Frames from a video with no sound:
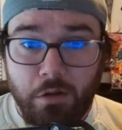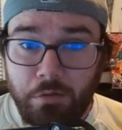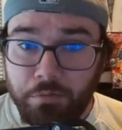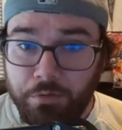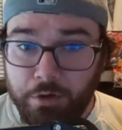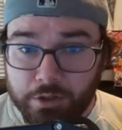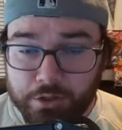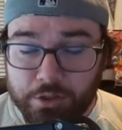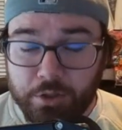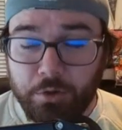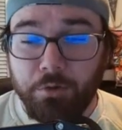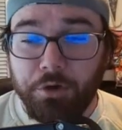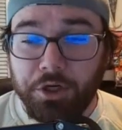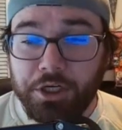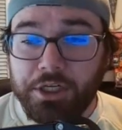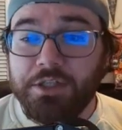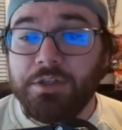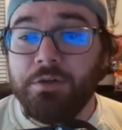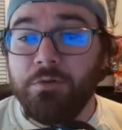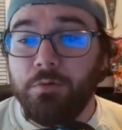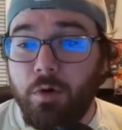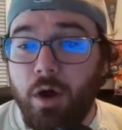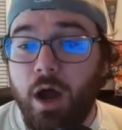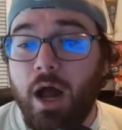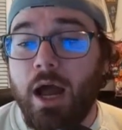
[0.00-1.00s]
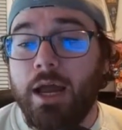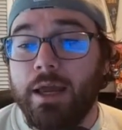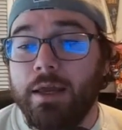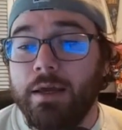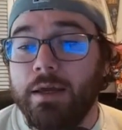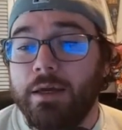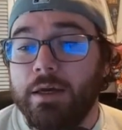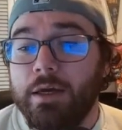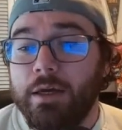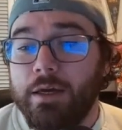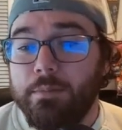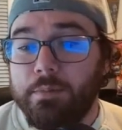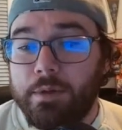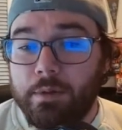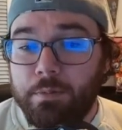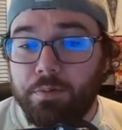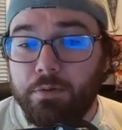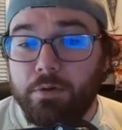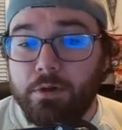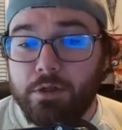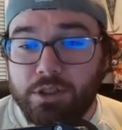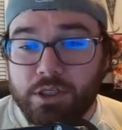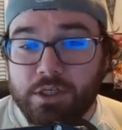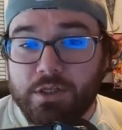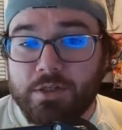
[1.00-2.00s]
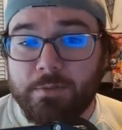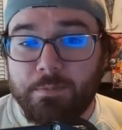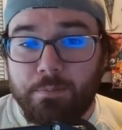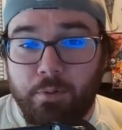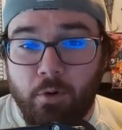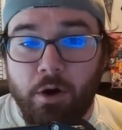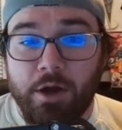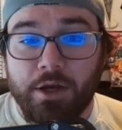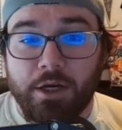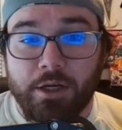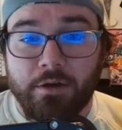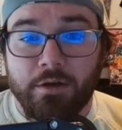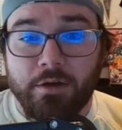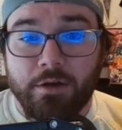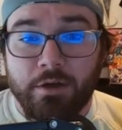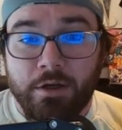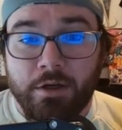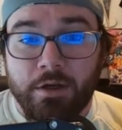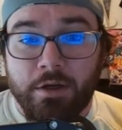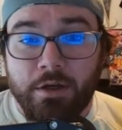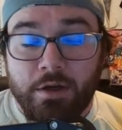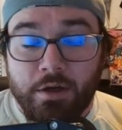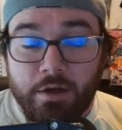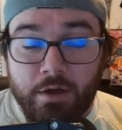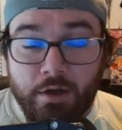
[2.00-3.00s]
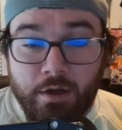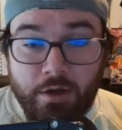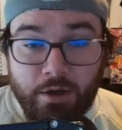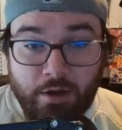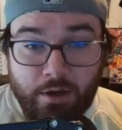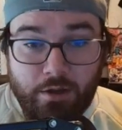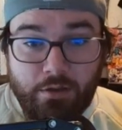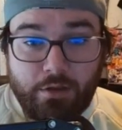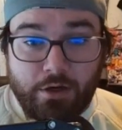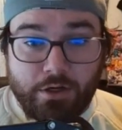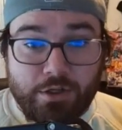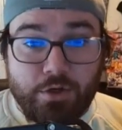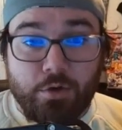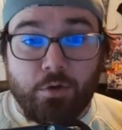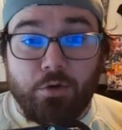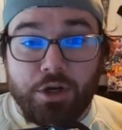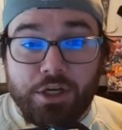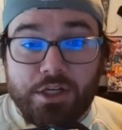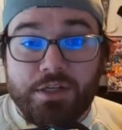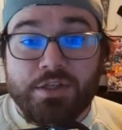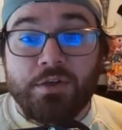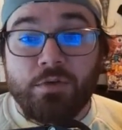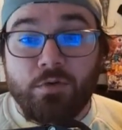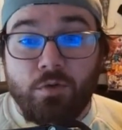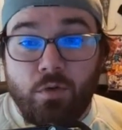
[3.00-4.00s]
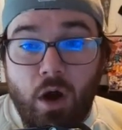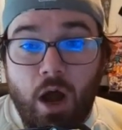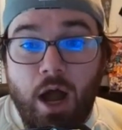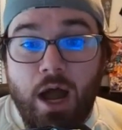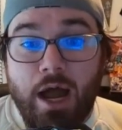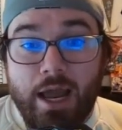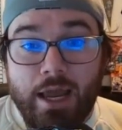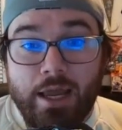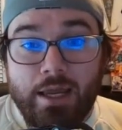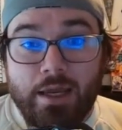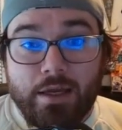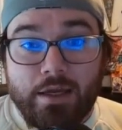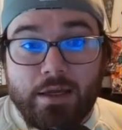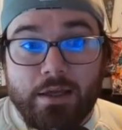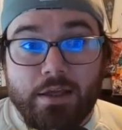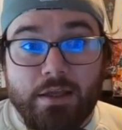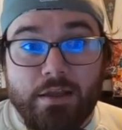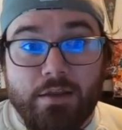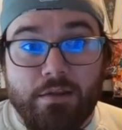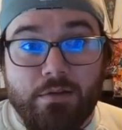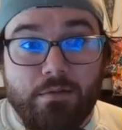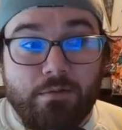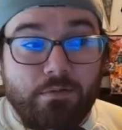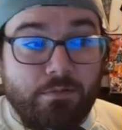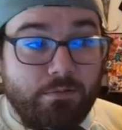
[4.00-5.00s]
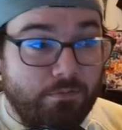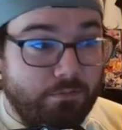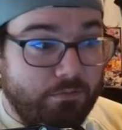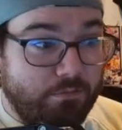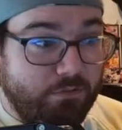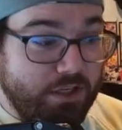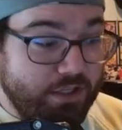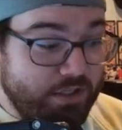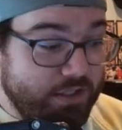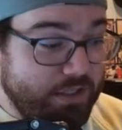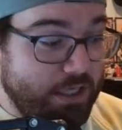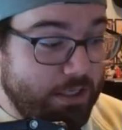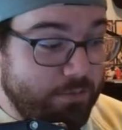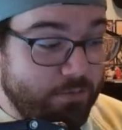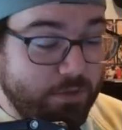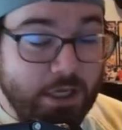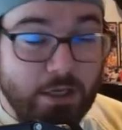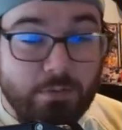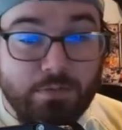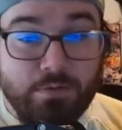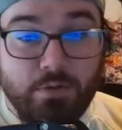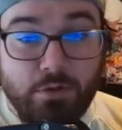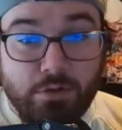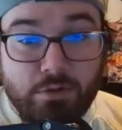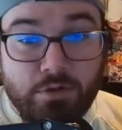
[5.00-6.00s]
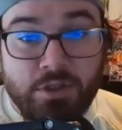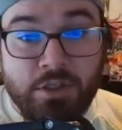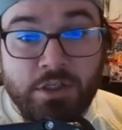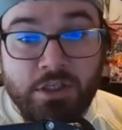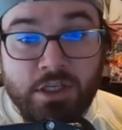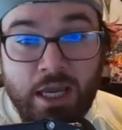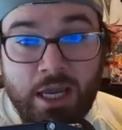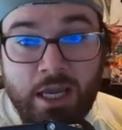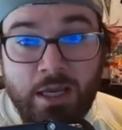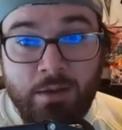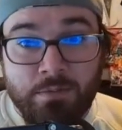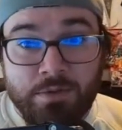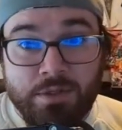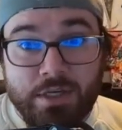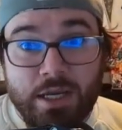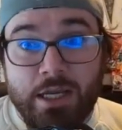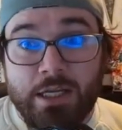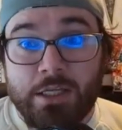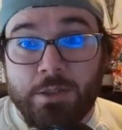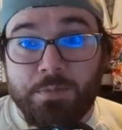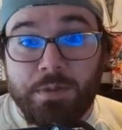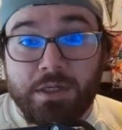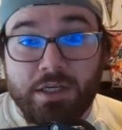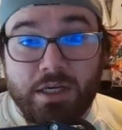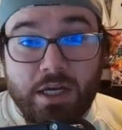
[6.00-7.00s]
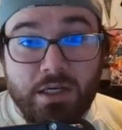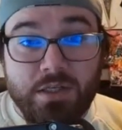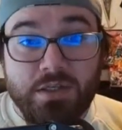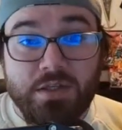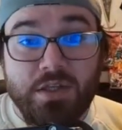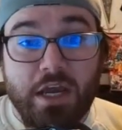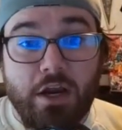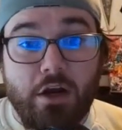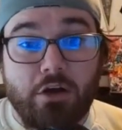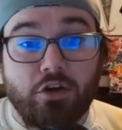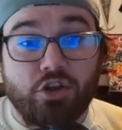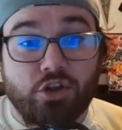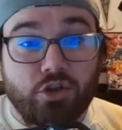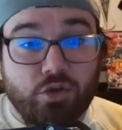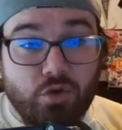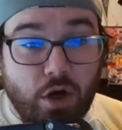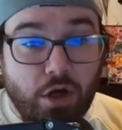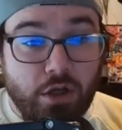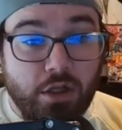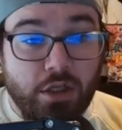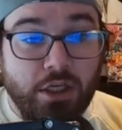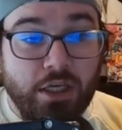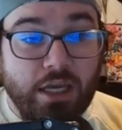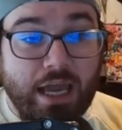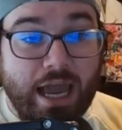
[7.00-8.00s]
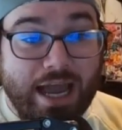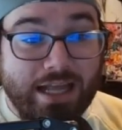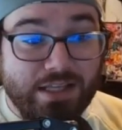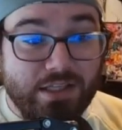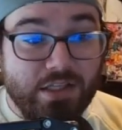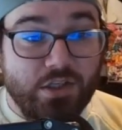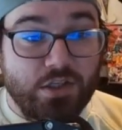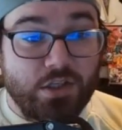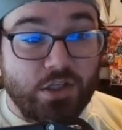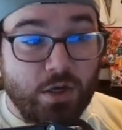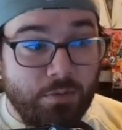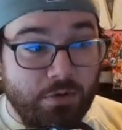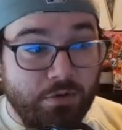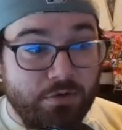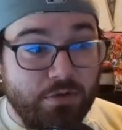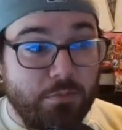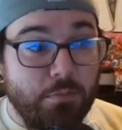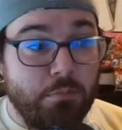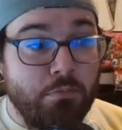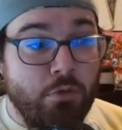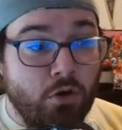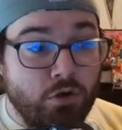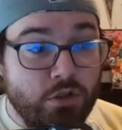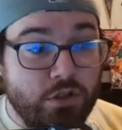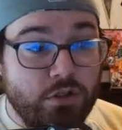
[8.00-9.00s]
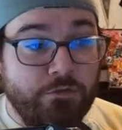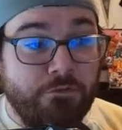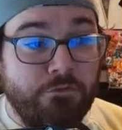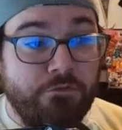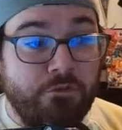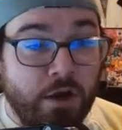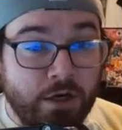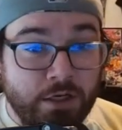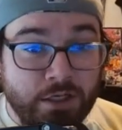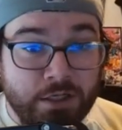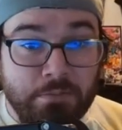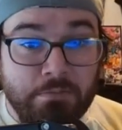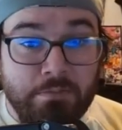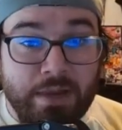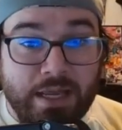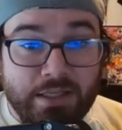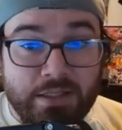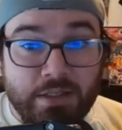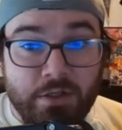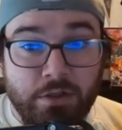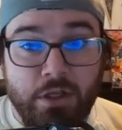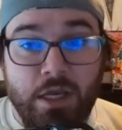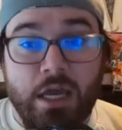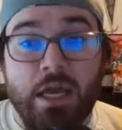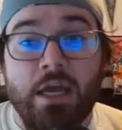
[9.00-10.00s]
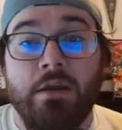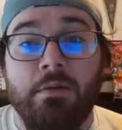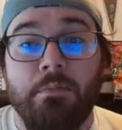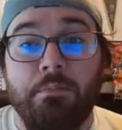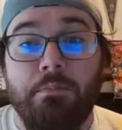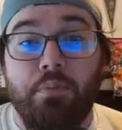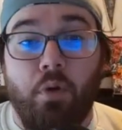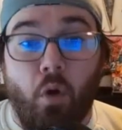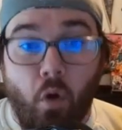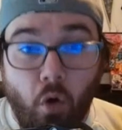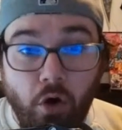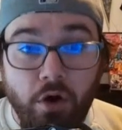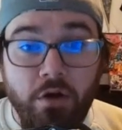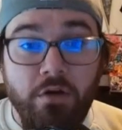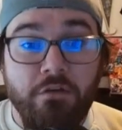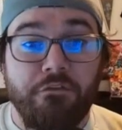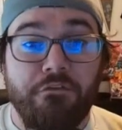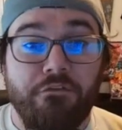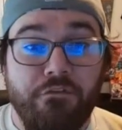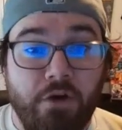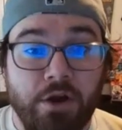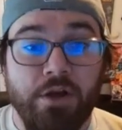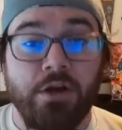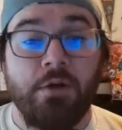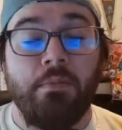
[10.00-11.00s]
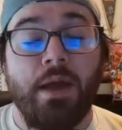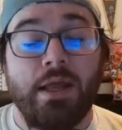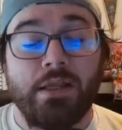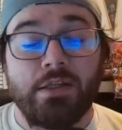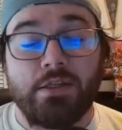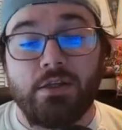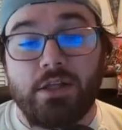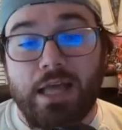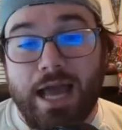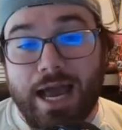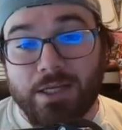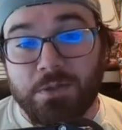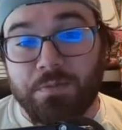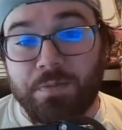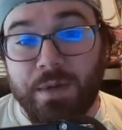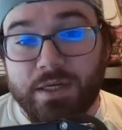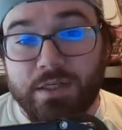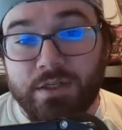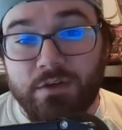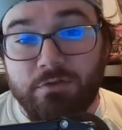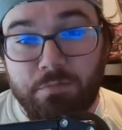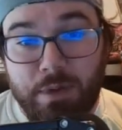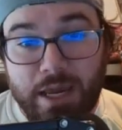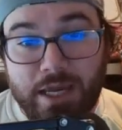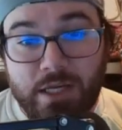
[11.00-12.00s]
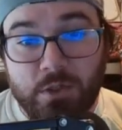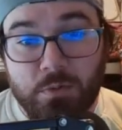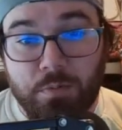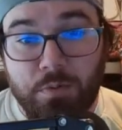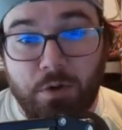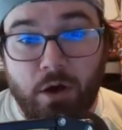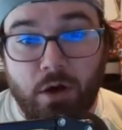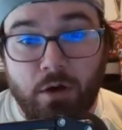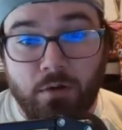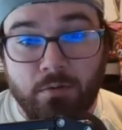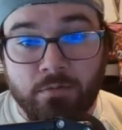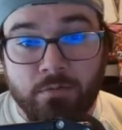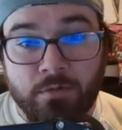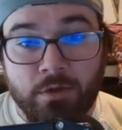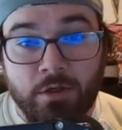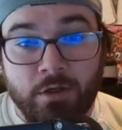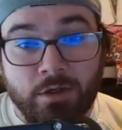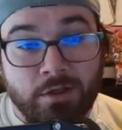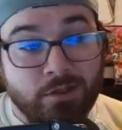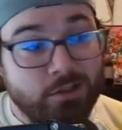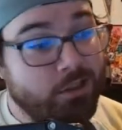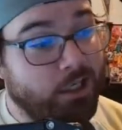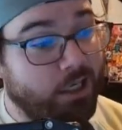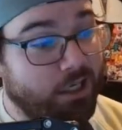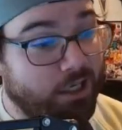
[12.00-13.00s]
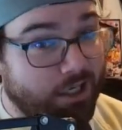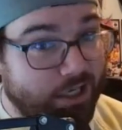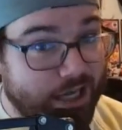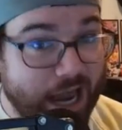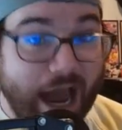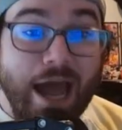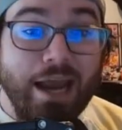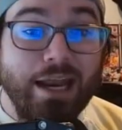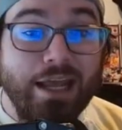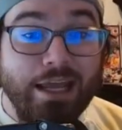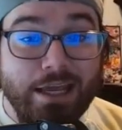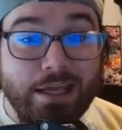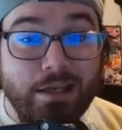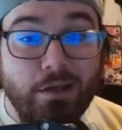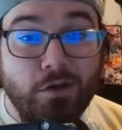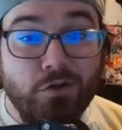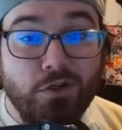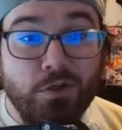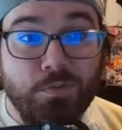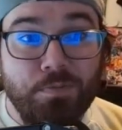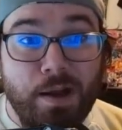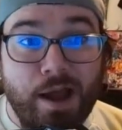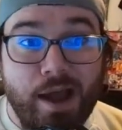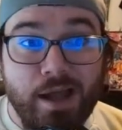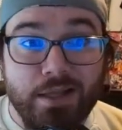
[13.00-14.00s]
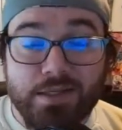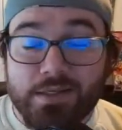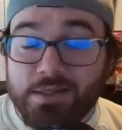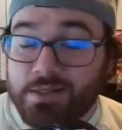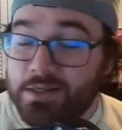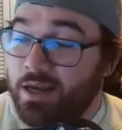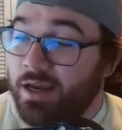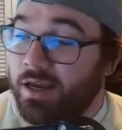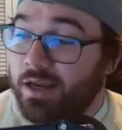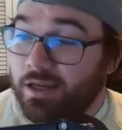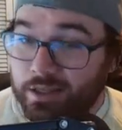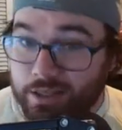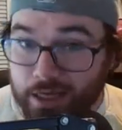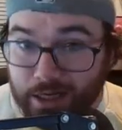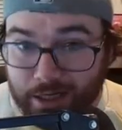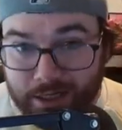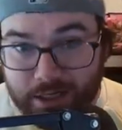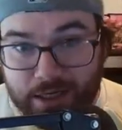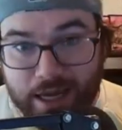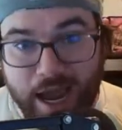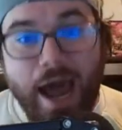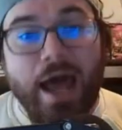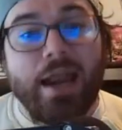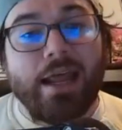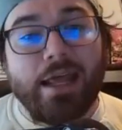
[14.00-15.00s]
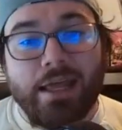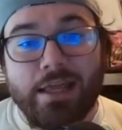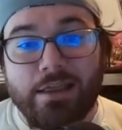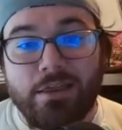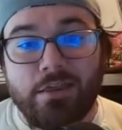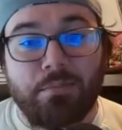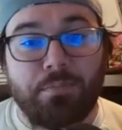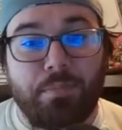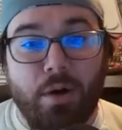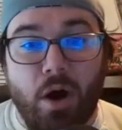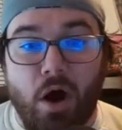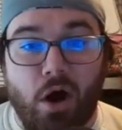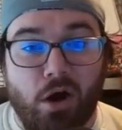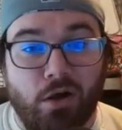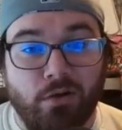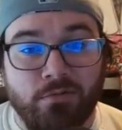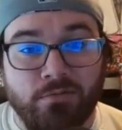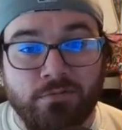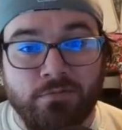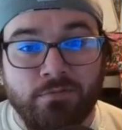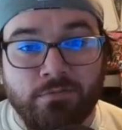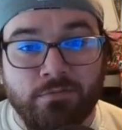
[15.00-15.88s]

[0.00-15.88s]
There's a reason why people are disappointed. There's a reason why this team keeps losing games, and it's because they are struggling at some of the most fundamental and important fundamental aspects of baseball. You got to hit your spots. You got to hit the ball.